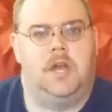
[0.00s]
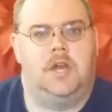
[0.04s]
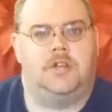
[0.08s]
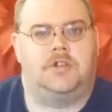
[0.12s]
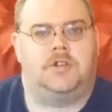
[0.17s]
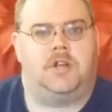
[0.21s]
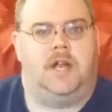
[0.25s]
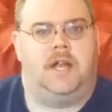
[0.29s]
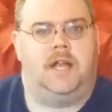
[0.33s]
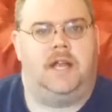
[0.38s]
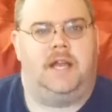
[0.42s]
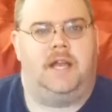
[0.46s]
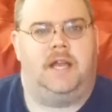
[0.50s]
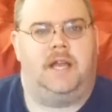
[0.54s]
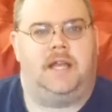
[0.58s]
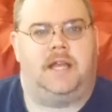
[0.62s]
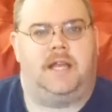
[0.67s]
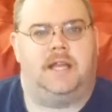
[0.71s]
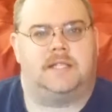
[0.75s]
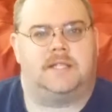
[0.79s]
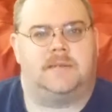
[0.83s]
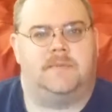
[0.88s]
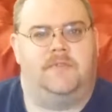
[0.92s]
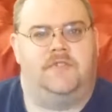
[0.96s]
try to
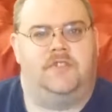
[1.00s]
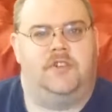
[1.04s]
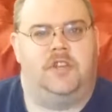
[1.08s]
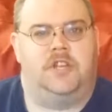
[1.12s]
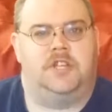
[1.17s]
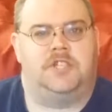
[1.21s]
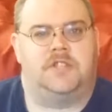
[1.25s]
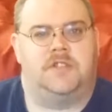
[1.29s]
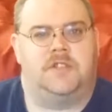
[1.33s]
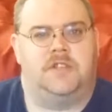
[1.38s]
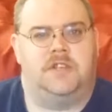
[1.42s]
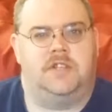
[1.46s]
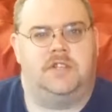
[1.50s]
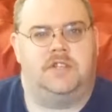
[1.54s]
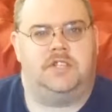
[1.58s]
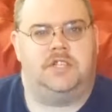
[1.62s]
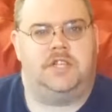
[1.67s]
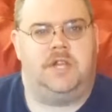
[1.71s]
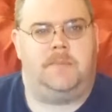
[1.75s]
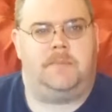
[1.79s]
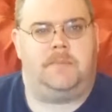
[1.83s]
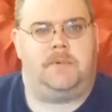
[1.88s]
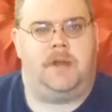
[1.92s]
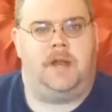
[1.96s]
get some footage of the new
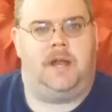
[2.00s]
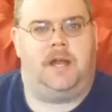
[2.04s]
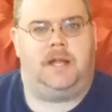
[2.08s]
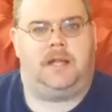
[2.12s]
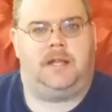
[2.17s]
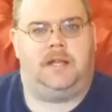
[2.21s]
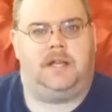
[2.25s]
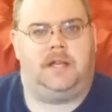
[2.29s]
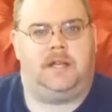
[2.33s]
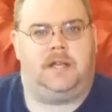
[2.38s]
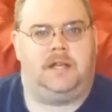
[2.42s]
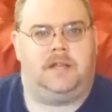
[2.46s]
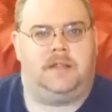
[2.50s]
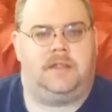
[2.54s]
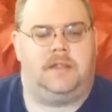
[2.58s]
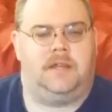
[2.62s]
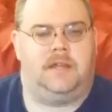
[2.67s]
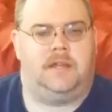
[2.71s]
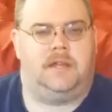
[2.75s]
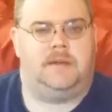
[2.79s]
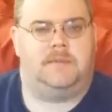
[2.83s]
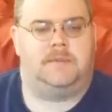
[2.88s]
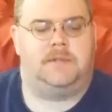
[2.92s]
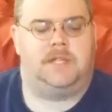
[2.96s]
shipwreck,
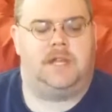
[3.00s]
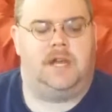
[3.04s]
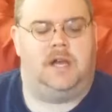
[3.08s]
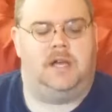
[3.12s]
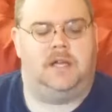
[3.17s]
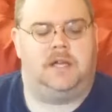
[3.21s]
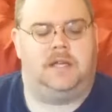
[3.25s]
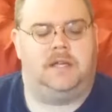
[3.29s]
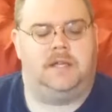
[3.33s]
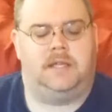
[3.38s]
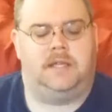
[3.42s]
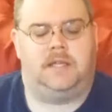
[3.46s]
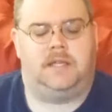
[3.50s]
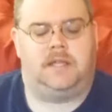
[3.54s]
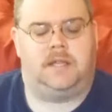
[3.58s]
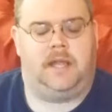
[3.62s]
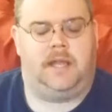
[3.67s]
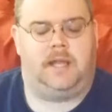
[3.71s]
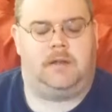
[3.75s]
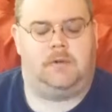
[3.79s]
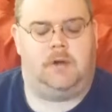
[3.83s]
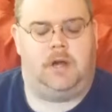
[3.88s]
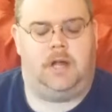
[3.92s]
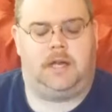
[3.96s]
the tug at
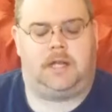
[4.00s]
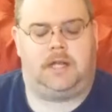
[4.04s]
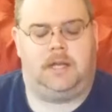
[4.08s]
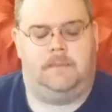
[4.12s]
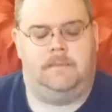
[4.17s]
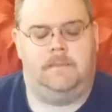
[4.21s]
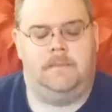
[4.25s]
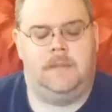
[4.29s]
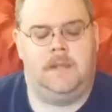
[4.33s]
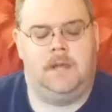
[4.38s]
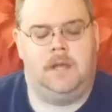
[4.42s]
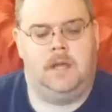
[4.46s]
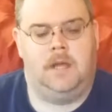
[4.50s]
Lake Whatcom.